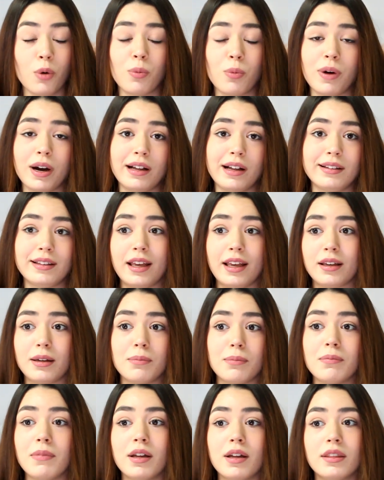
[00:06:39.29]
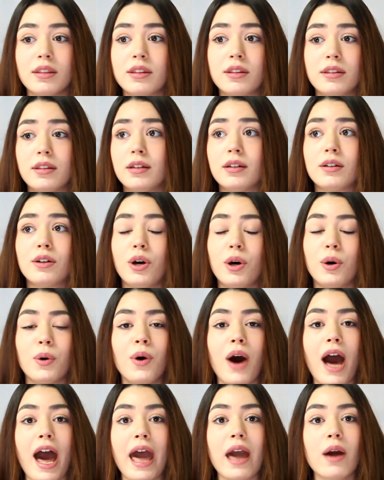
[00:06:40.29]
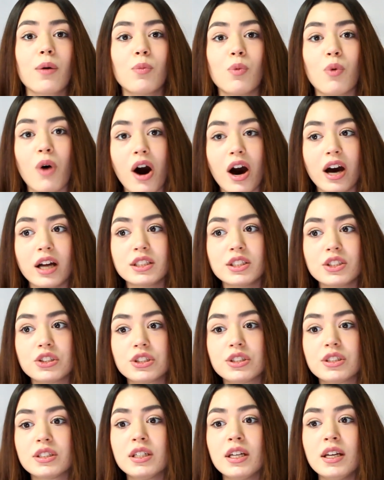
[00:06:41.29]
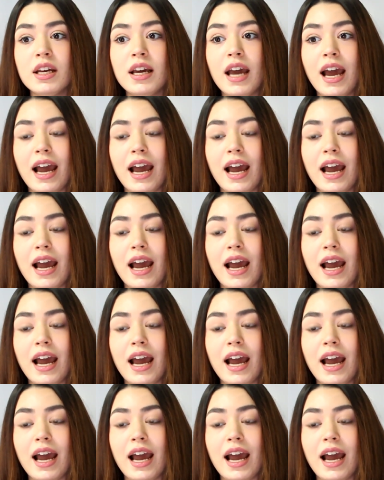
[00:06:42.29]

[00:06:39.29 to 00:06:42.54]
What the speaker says: well, like a month ago, I watched,